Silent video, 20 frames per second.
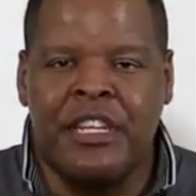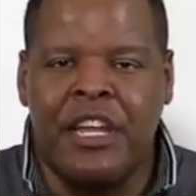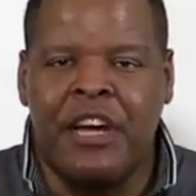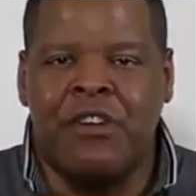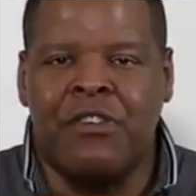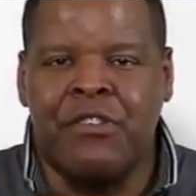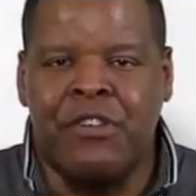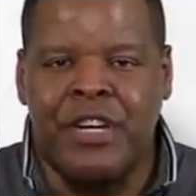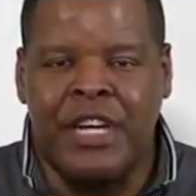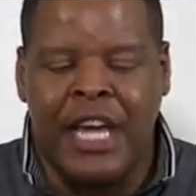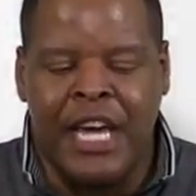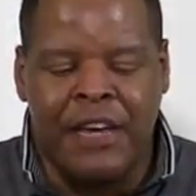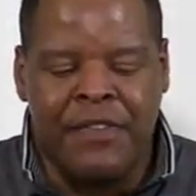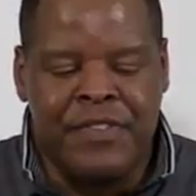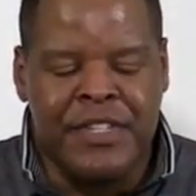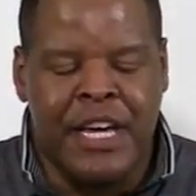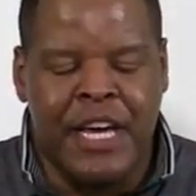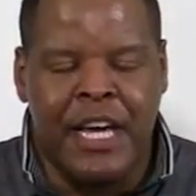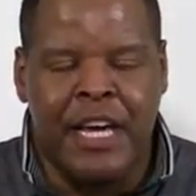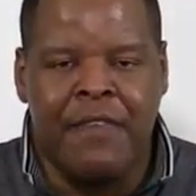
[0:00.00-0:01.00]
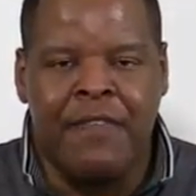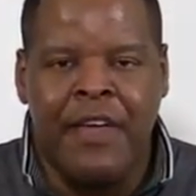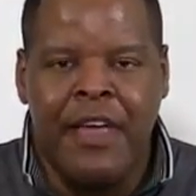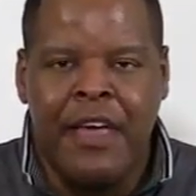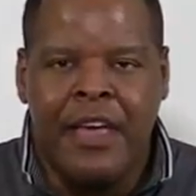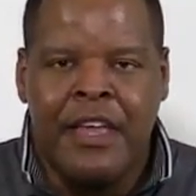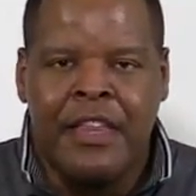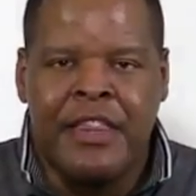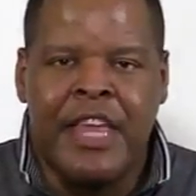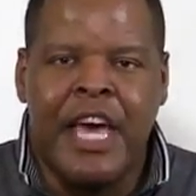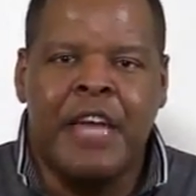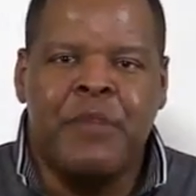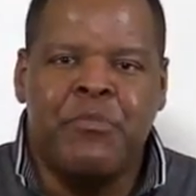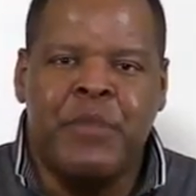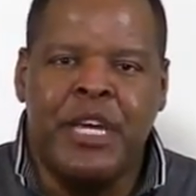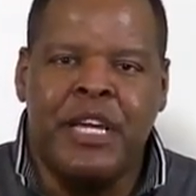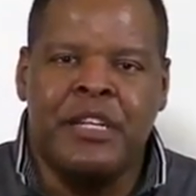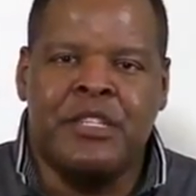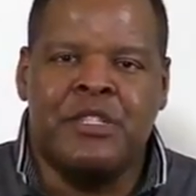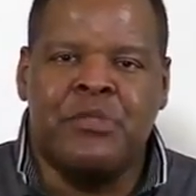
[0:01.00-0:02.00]
longer lifetime. That
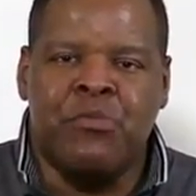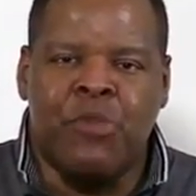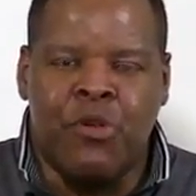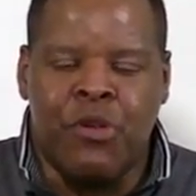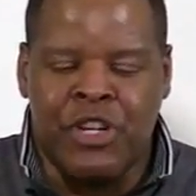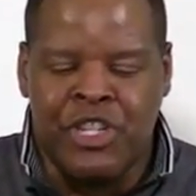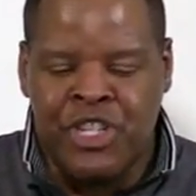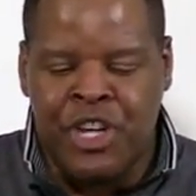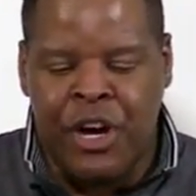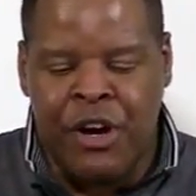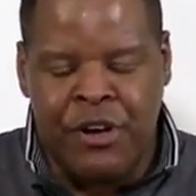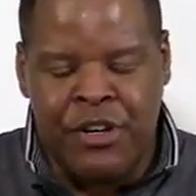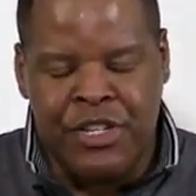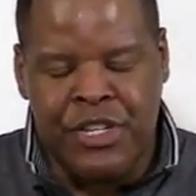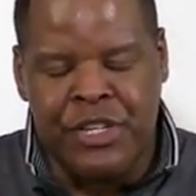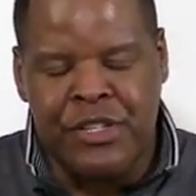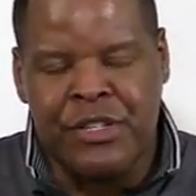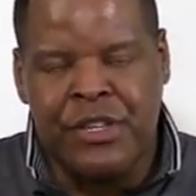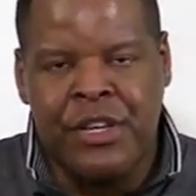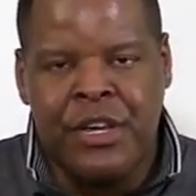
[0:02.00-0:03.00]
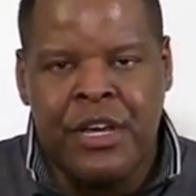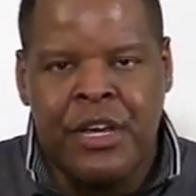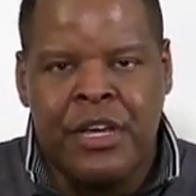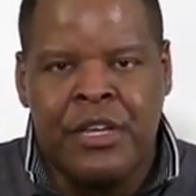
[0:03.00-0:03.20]
means more charges.